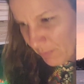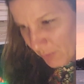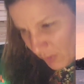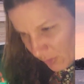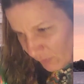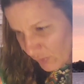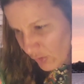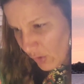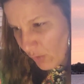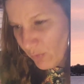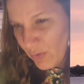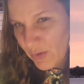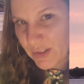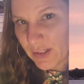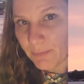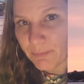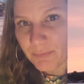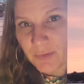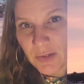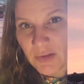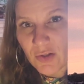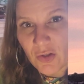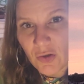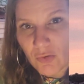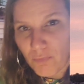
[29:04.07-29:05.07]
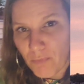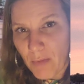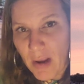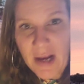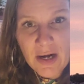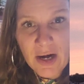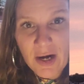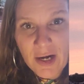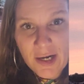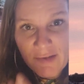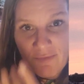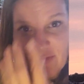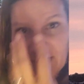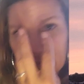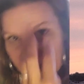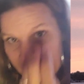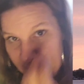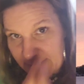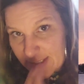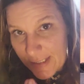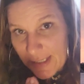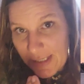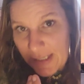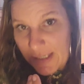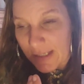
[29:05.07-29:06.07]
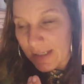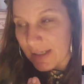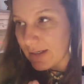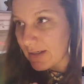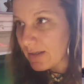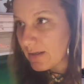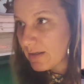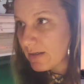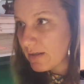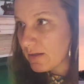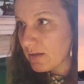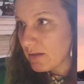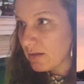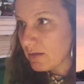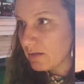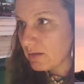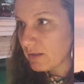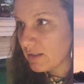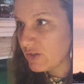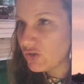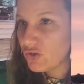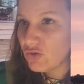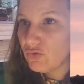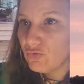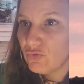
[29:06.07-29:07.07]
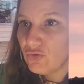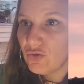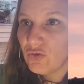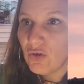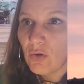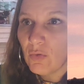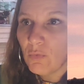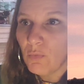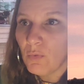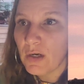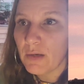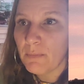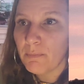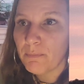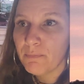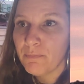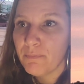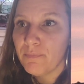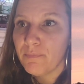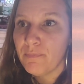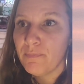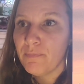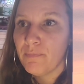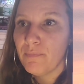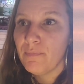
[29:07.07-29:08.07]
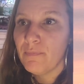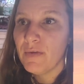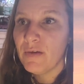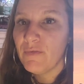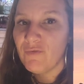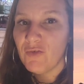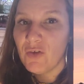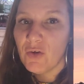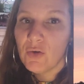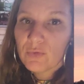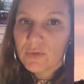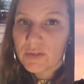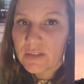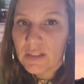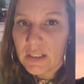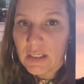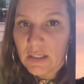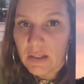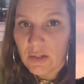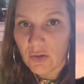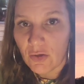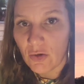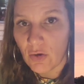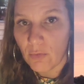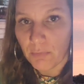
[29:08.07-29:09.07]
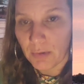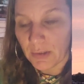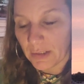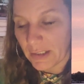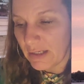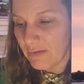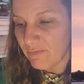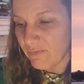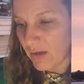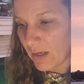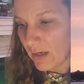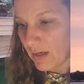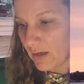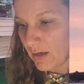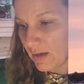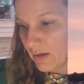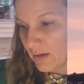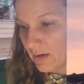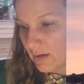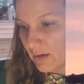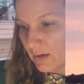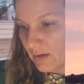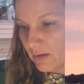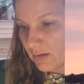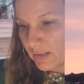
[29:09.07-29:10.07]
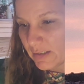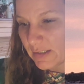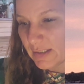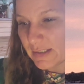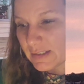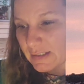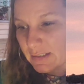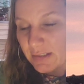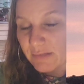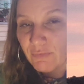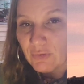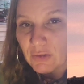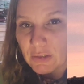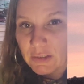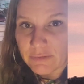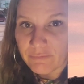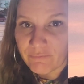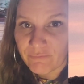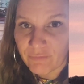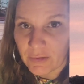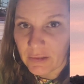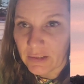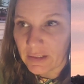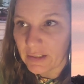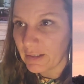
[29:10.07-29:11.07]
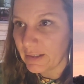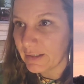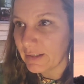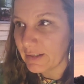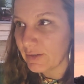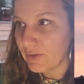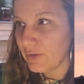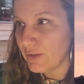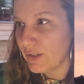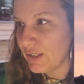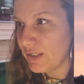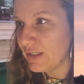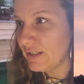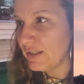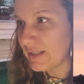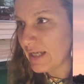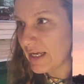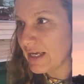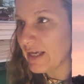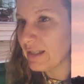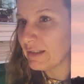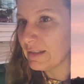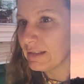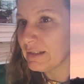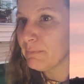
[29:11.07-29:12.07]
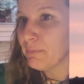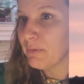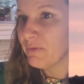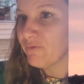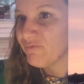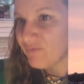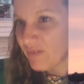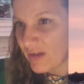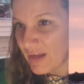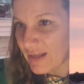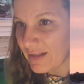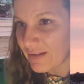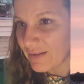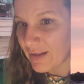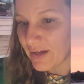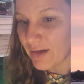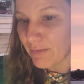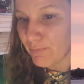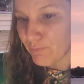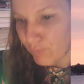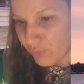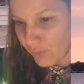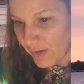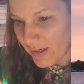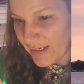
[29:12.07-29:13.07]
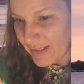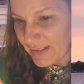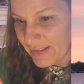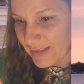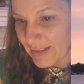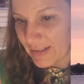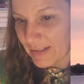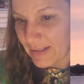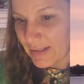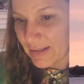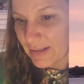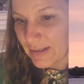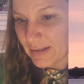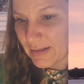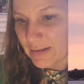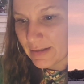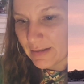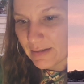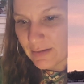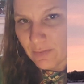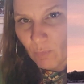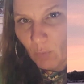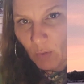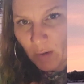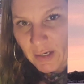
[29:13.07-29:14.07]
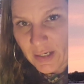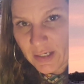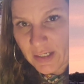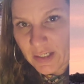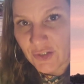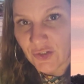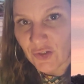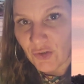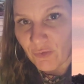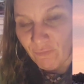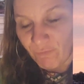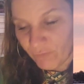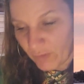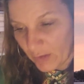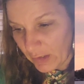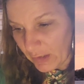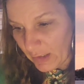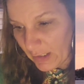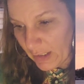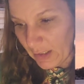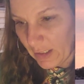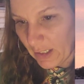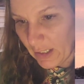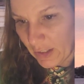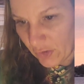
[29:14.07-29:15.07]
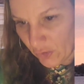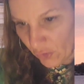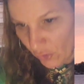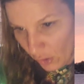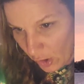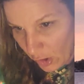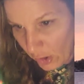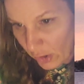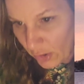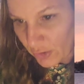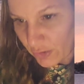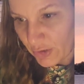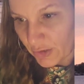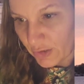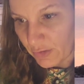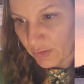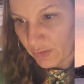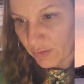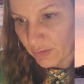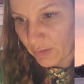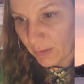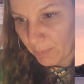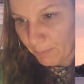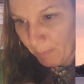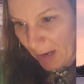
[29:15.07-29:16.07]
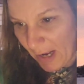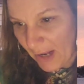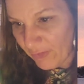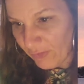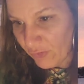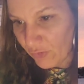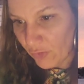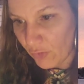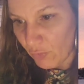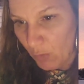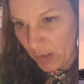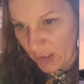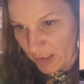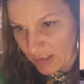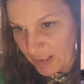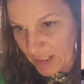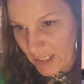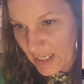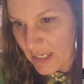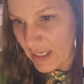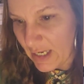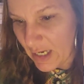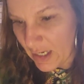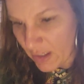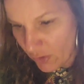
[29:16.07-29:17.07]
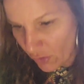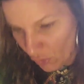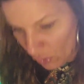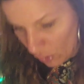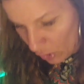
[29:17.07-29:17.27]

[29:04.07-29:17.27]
move towards something that you may not even see. Because you don't want to, if you don't see it, you don't believe it. This is really feeling like you need to take a leap of faith and embrace what it is you're feeling in your heart. The path you want to take in your